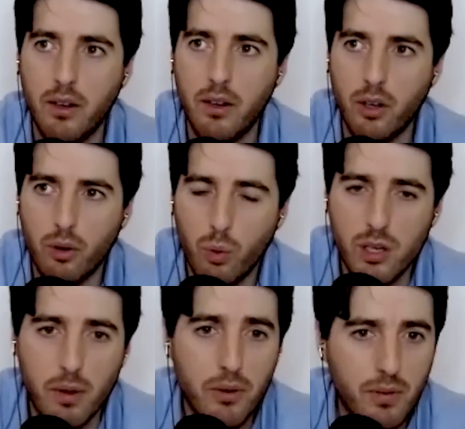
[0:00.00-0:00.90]
not
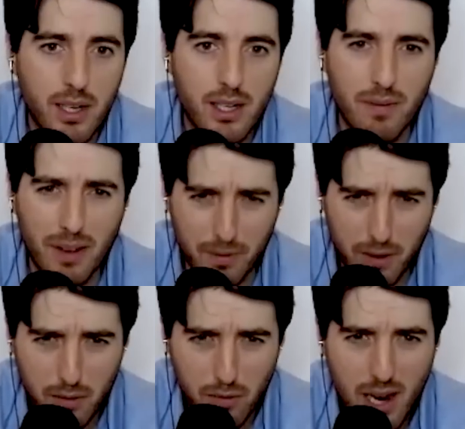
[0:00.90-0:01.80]
always motivated, in fact,
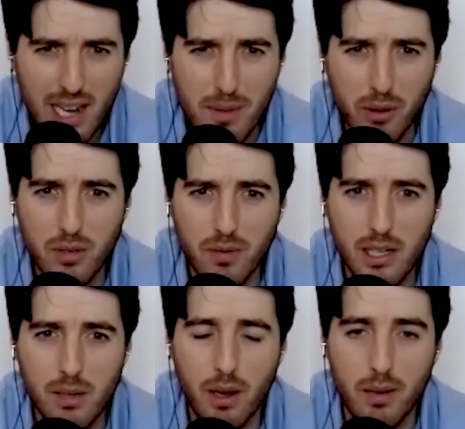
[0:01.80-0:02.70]
very rarely
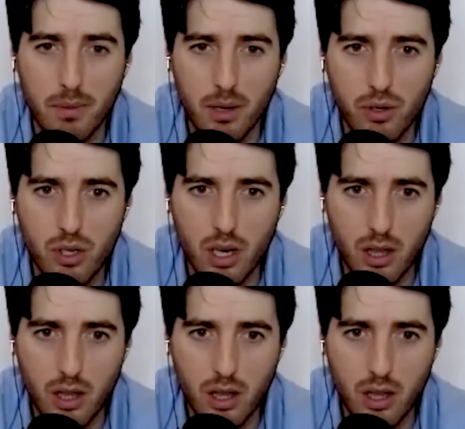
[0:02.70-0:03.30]
motivated by emotion.